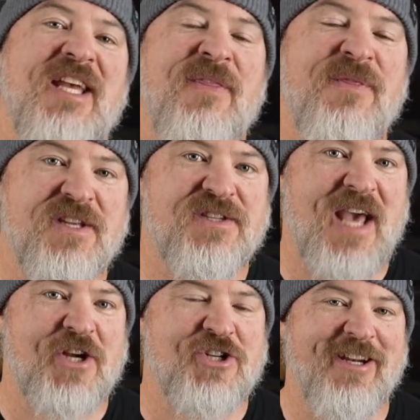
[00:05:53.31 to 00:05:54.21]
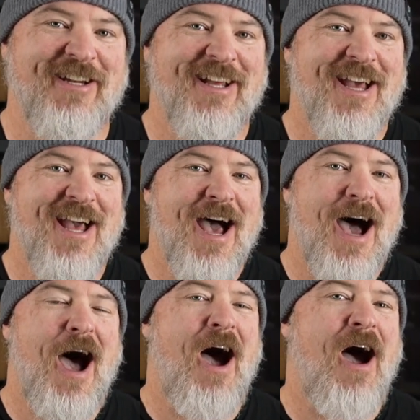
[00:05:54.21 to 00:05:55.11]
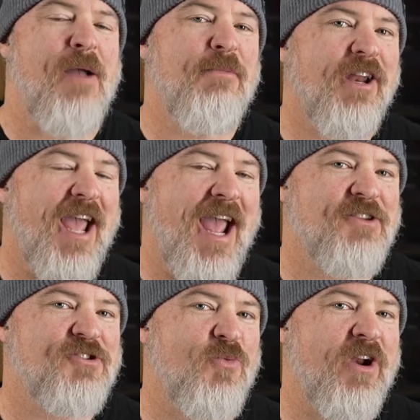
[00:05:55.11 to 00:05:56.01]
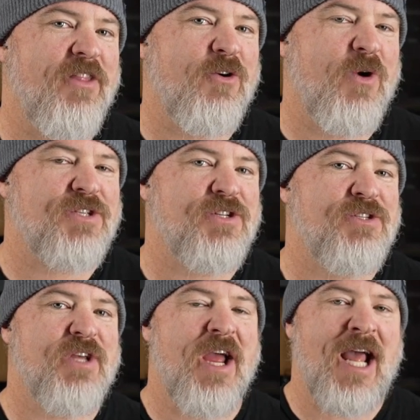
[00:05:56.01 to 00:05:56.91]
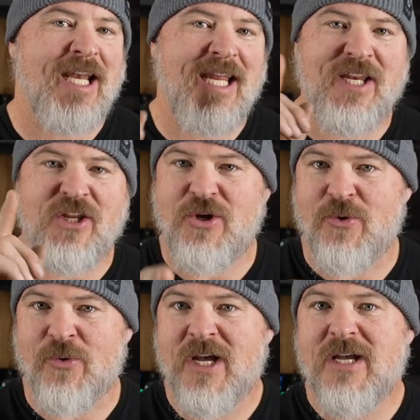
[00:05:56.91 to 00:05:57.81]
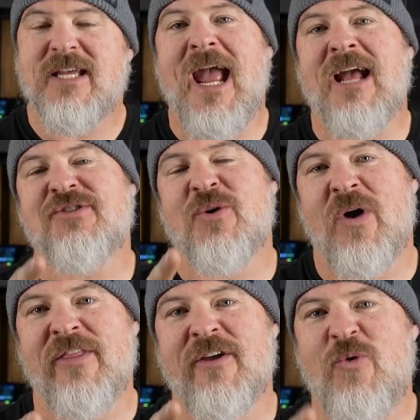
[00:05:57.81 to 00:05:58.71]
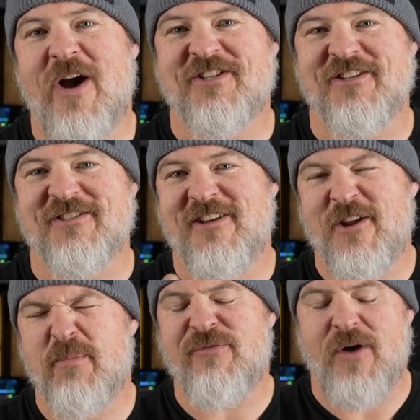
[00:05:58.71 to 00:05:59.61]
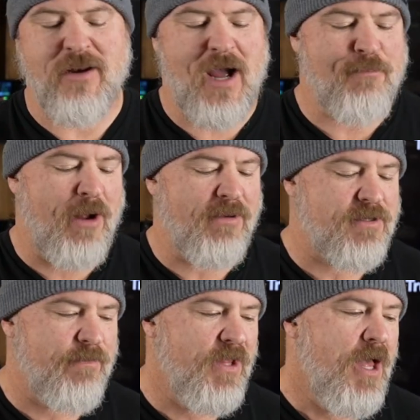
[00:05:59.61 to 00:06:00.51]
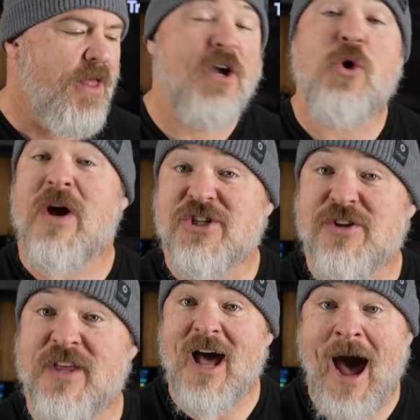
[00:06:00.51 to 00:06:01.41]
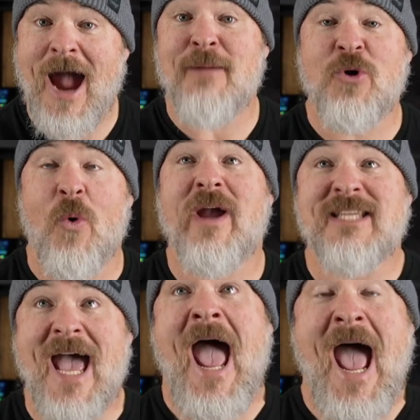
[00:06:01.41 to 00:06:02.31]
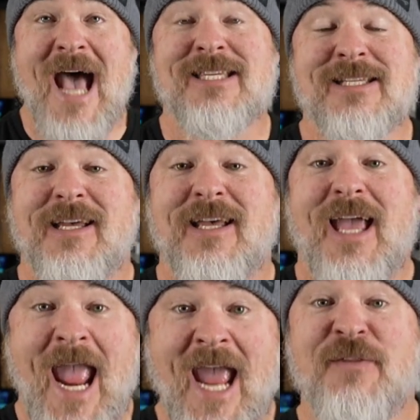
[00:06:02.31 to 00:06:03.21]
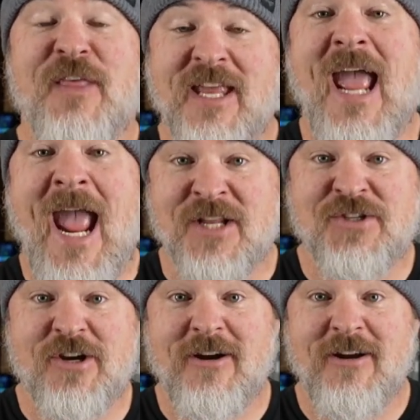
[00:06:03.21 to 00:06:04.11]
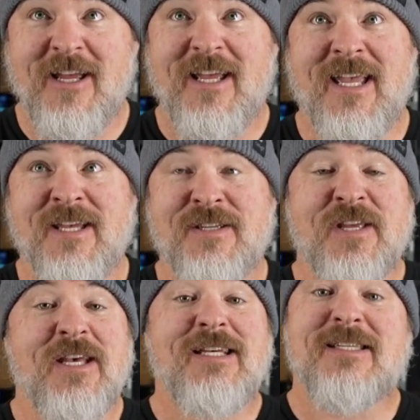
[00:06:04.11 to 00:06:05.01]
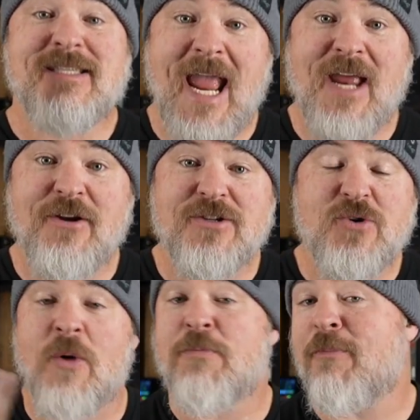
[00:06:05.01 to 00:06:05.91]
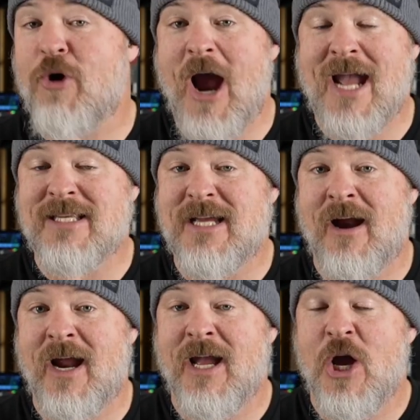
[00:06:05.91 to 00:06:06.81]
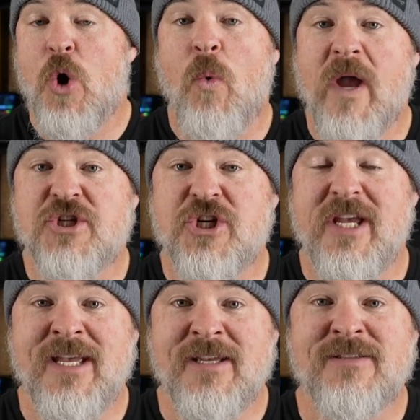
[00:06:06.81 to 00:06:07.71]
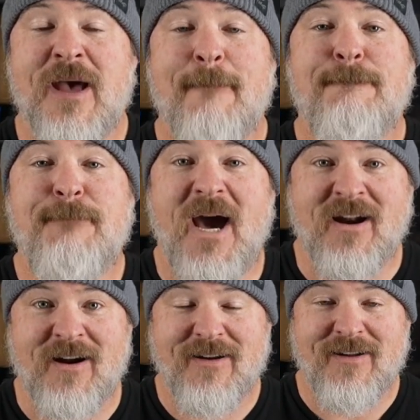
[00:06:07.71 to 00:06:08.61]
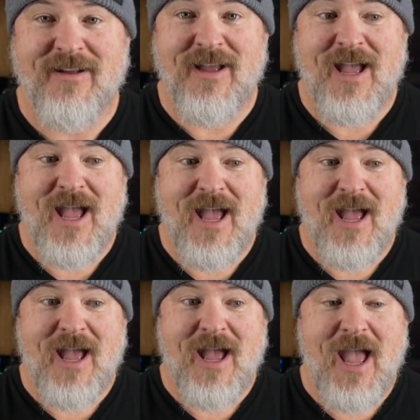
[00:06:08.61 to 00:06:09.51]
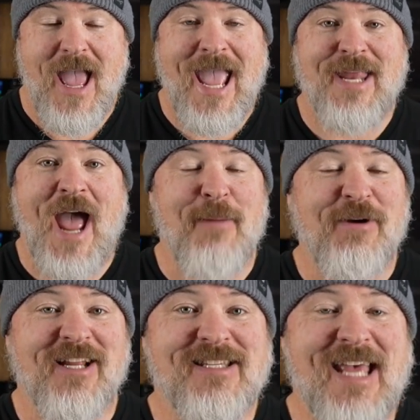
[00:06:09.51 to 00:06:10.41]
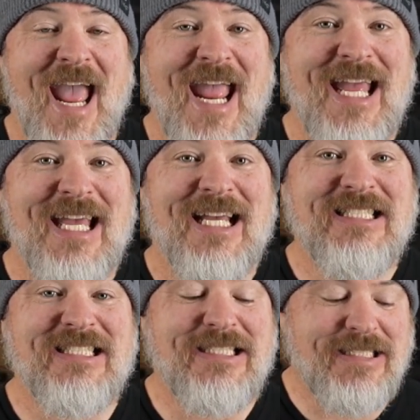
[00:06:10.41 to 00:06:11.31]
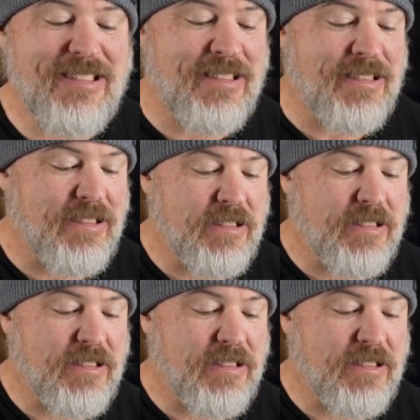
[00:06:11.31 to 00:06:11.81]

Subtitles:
in this section. I'm going to answer one of the questions and I need you to answer one of the questions. It'll be fun, I promise. The question I'm going to ask and then answer is standards or proprietary, which is better? And I'm going to say, I'm